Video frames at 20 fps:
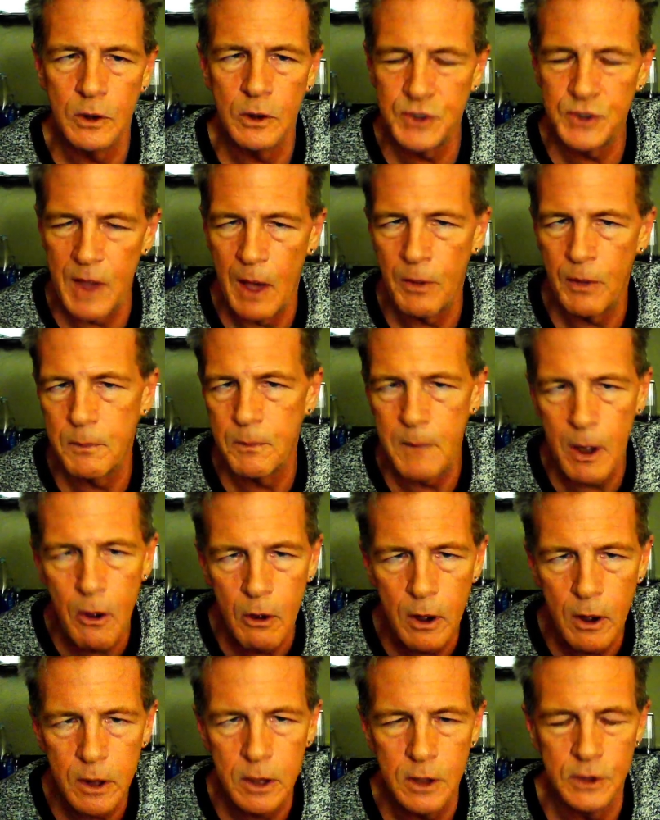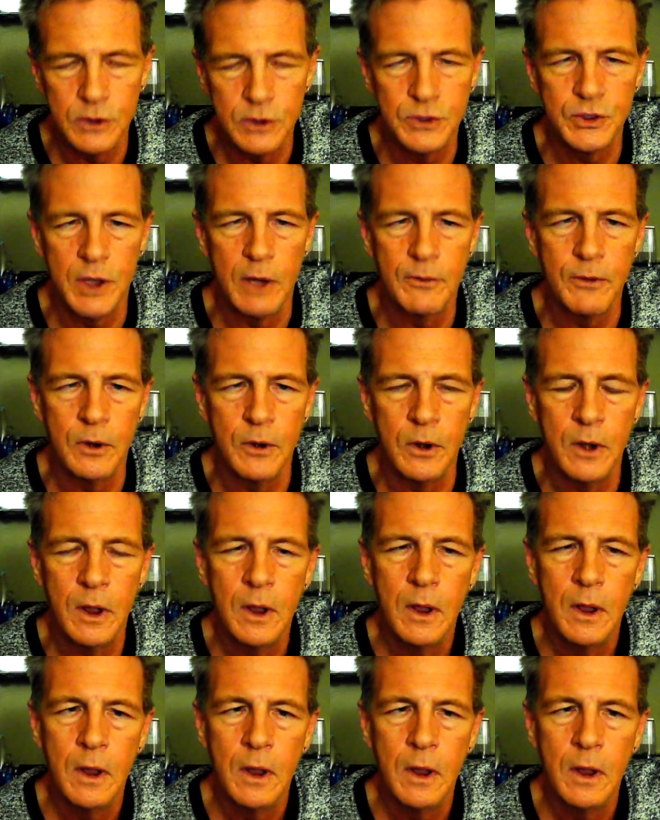South America suffered